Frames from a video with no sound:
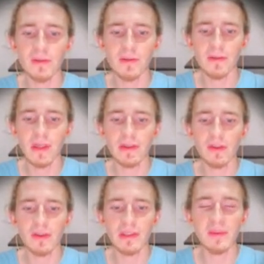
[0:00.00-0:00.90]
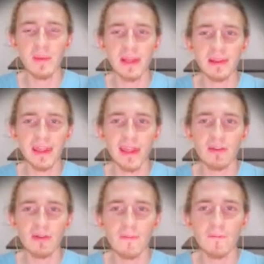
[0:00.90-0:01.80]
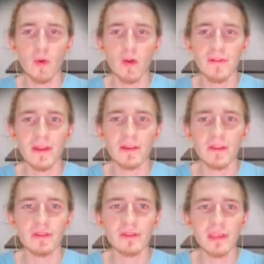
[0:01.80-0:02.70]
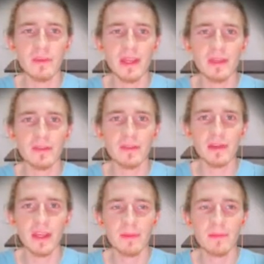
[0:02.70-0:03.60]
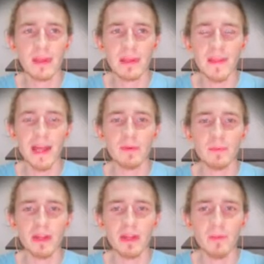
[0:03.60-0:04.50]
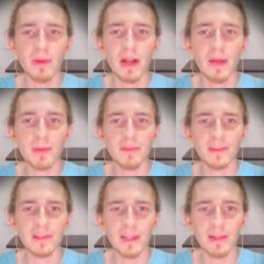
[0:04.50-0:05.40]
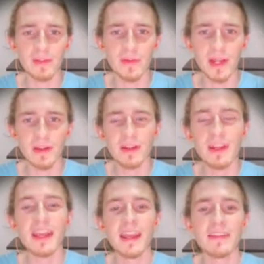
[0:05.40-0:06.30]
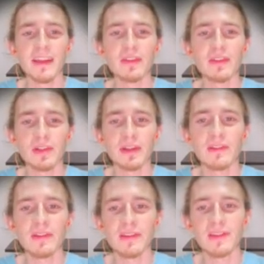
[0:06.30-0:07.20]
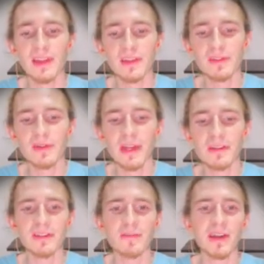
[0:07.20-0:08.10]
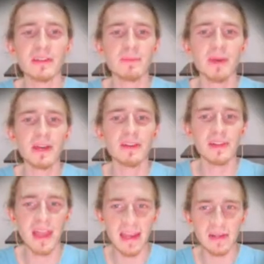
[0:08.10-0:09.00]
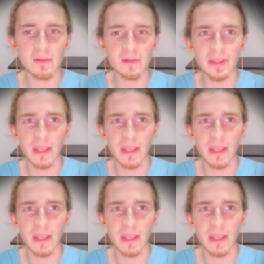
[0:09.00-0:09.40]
in your email account for their eBay username. That'll bring up a copy of the sales record, and then you look at the sales record to find the buyer's actual name,